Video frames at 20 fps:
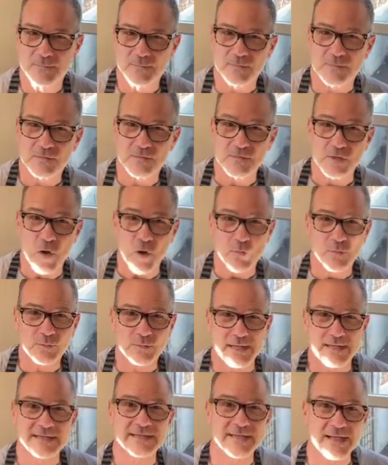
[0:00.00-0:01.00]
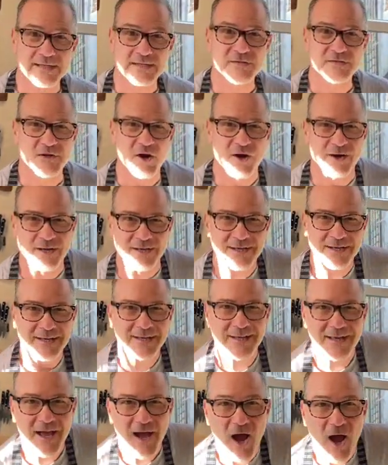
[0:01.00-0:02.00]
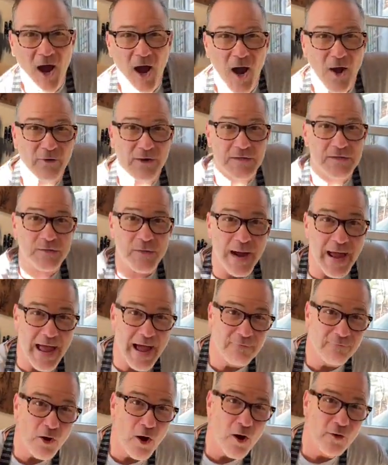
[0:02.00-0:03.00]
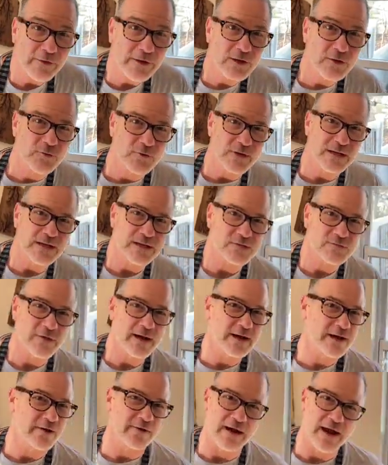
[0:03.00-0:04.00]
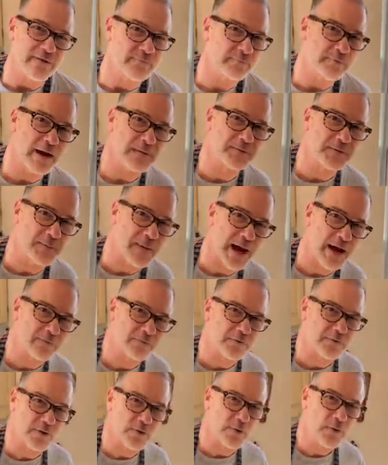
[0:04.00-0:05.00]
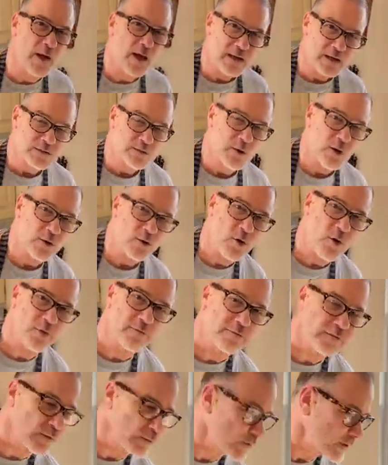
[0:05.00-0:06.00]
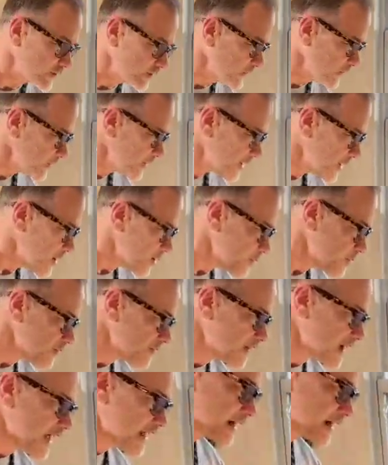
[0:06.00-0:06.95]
So let's get started. All right, so I have all the ingredients right here. I prepped them out for you, so I'll go over them with you. We've got